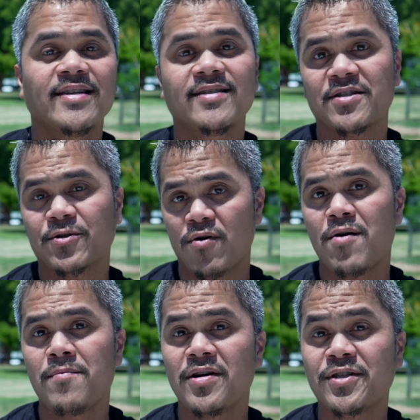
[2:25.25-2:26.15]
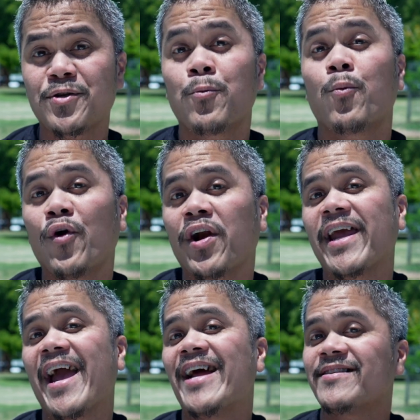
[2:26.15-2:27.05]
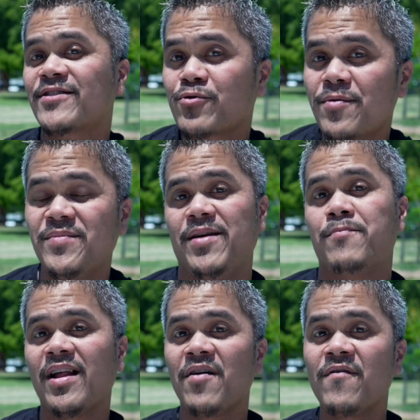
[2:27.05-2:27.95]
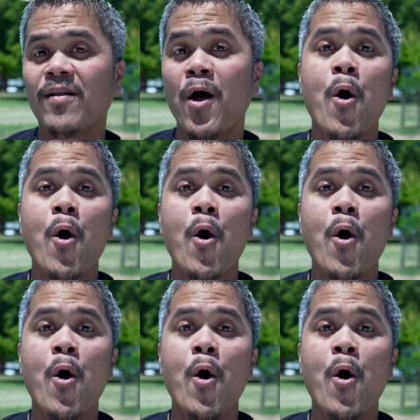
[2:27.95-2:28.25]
as a Scrum Master working at a Scrum team level